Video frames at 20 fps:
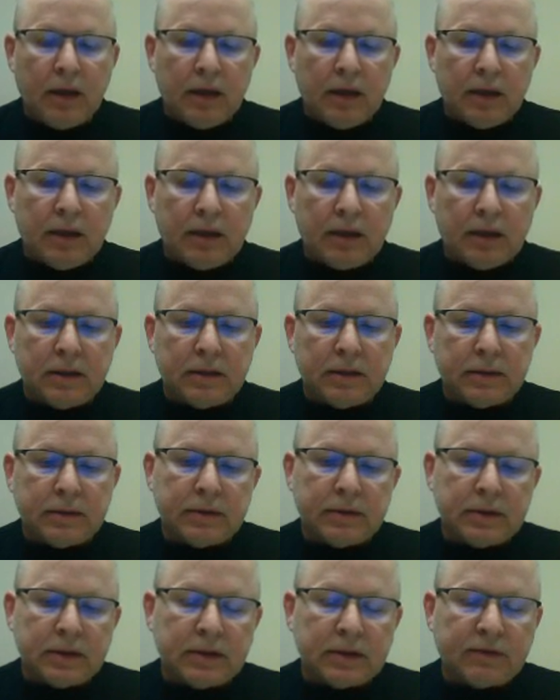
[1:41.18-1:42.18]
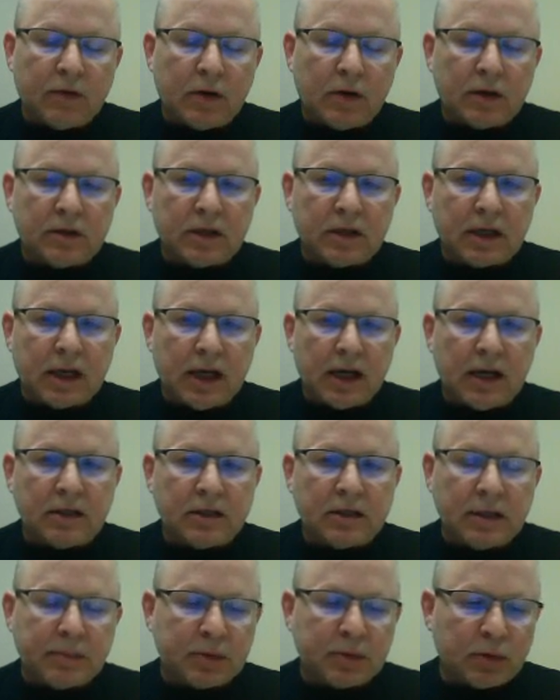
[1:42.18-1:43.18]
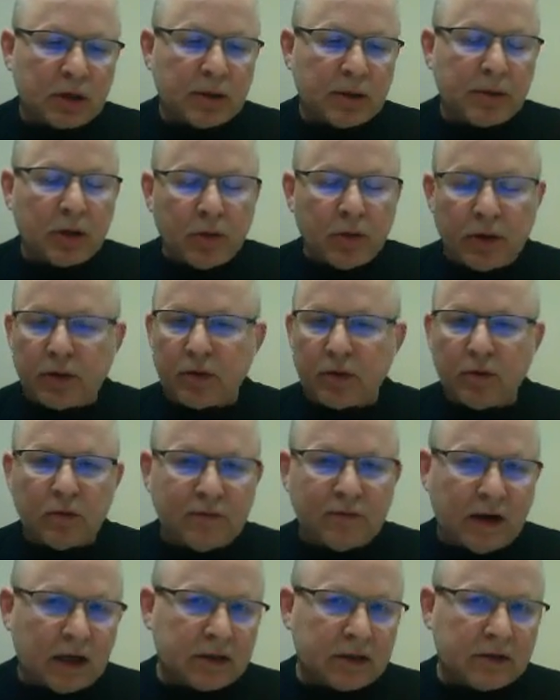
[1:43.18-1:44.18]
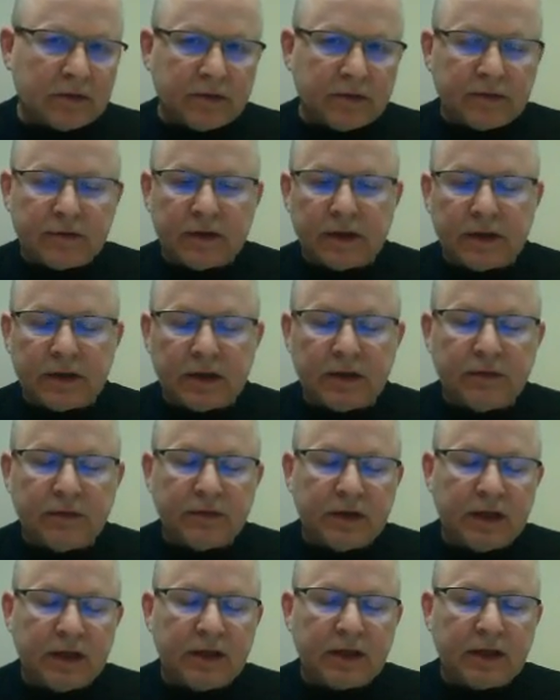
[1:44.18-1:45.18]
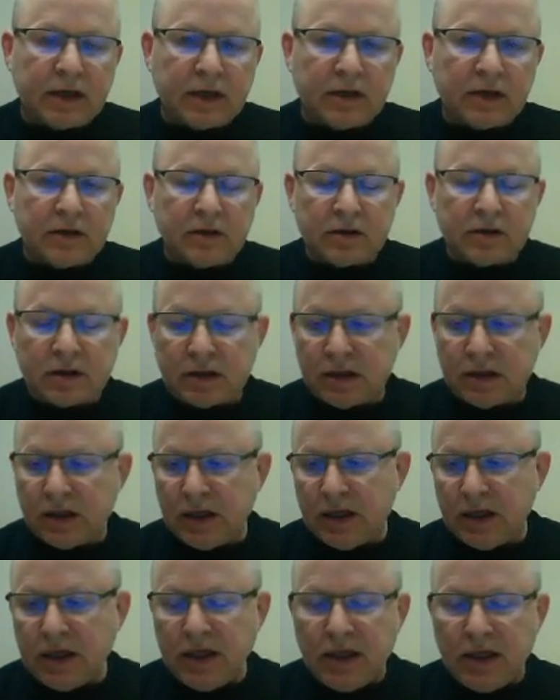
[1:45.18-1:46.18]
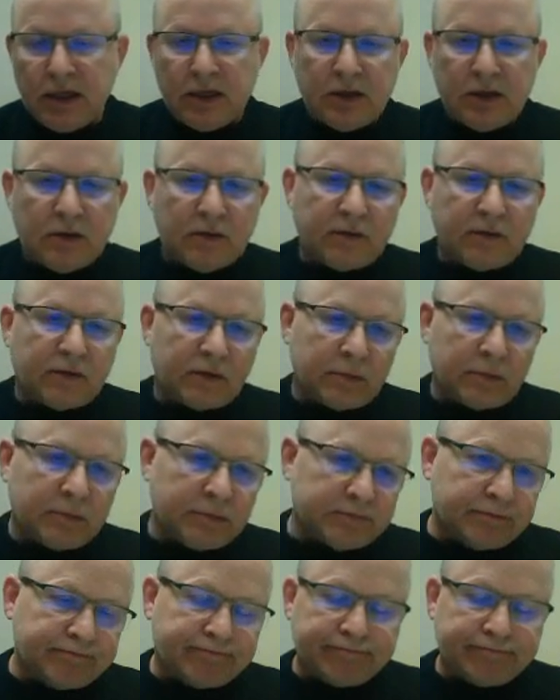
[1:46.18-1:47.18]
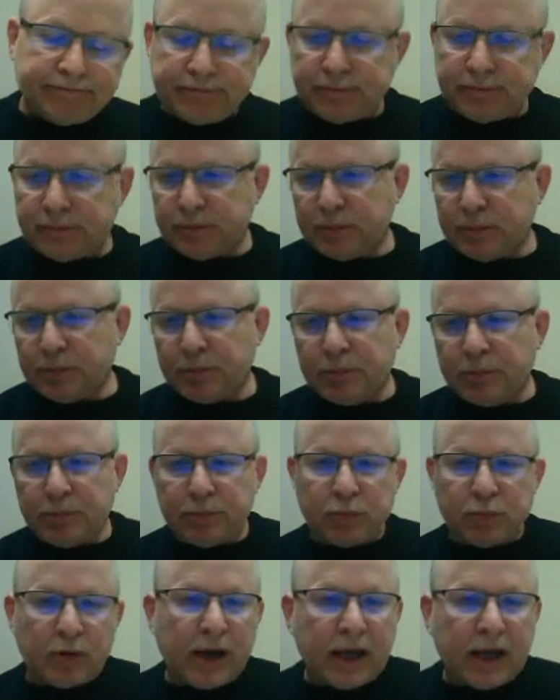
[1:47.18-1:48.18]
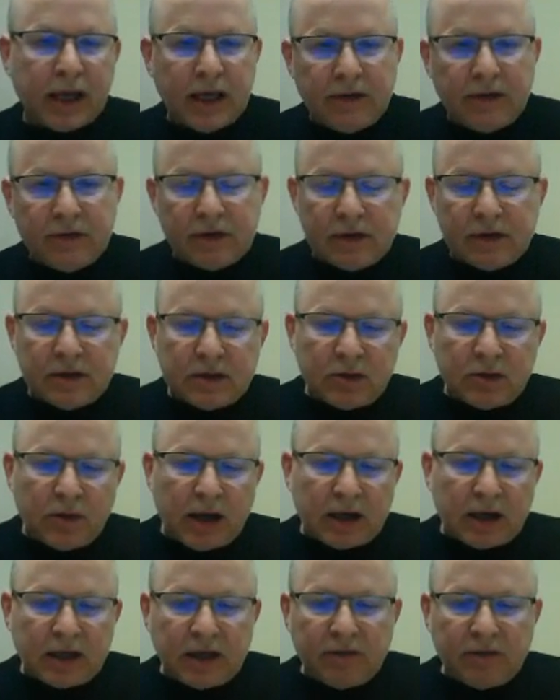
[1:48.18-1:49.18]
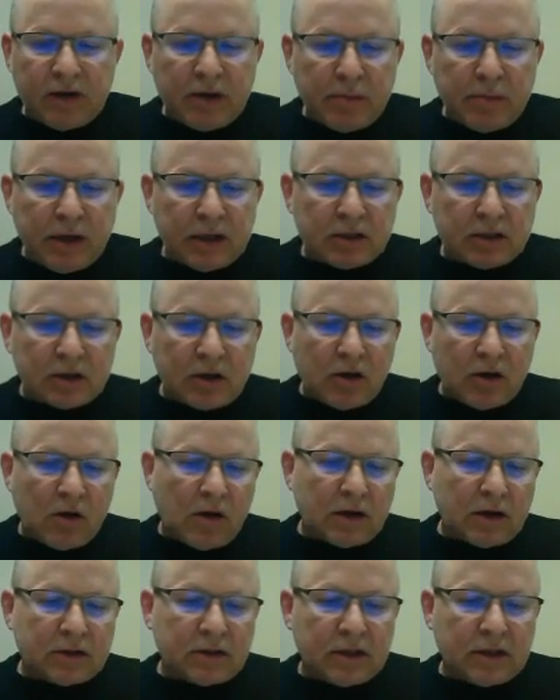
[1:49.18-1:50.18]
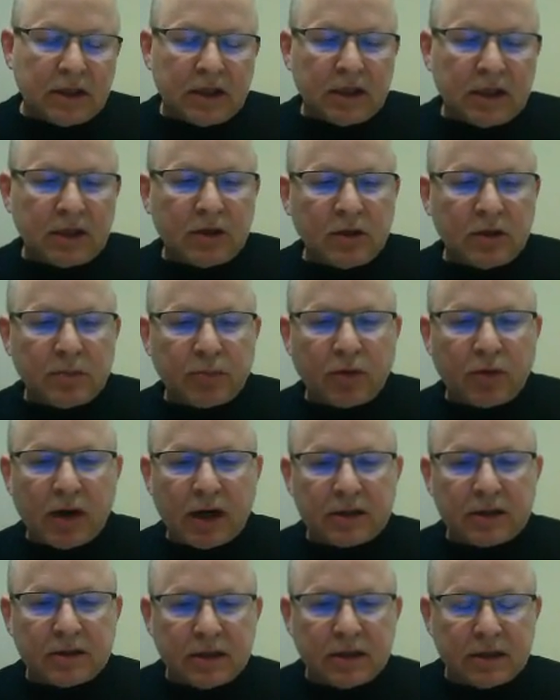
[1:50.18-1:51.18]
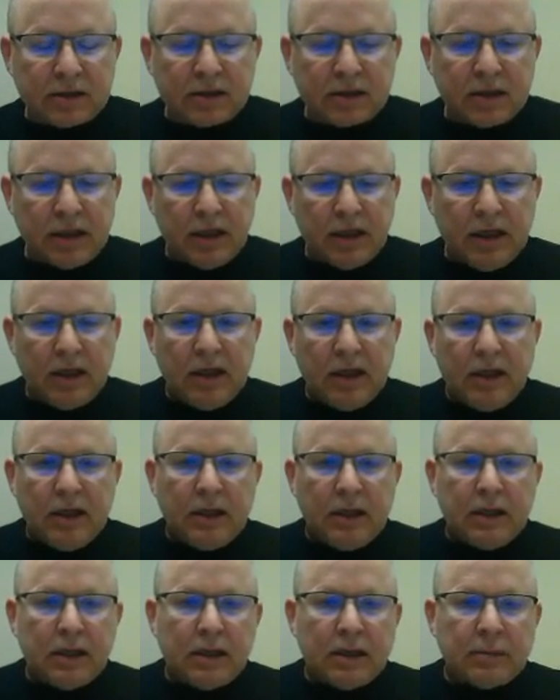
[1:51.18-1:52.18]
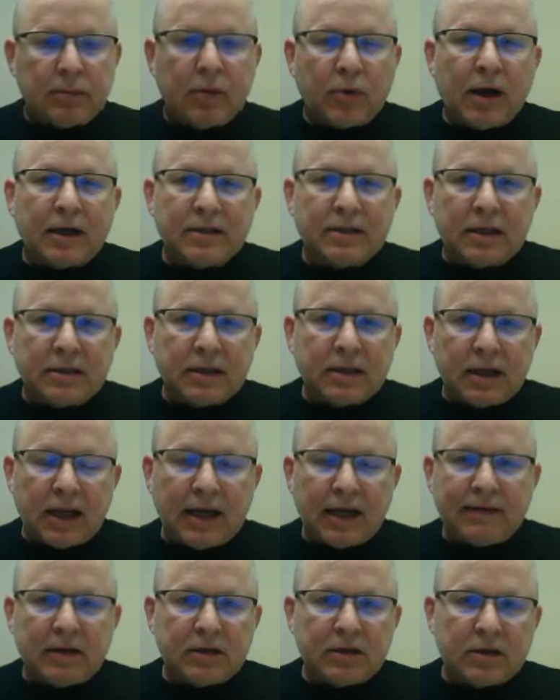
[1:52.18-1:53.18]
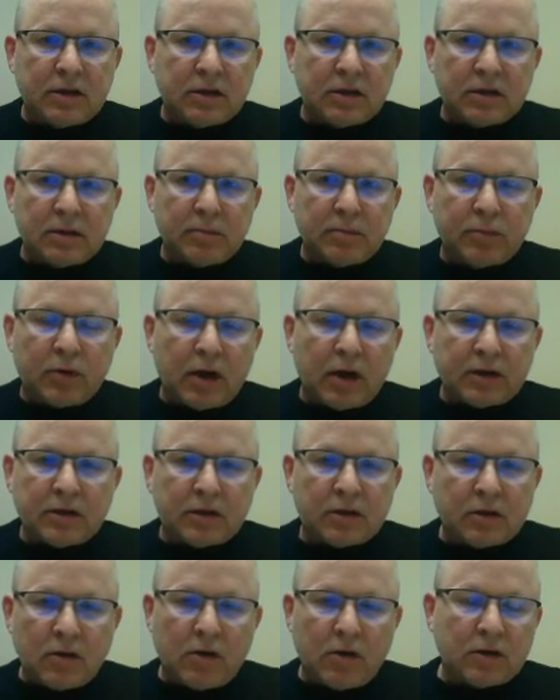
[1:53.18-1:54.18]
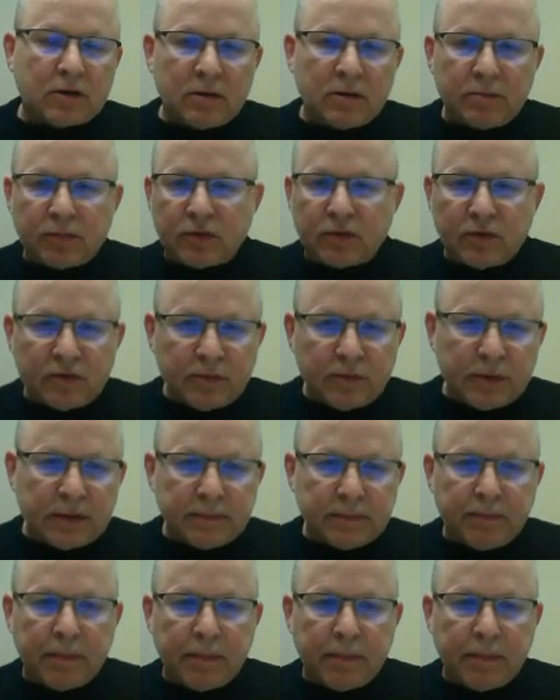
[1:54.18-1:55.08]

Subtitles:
as far as the concepts. We're going to be going through lots of details, and from break-evens to activity-based costing to process analysis and process cost improvement.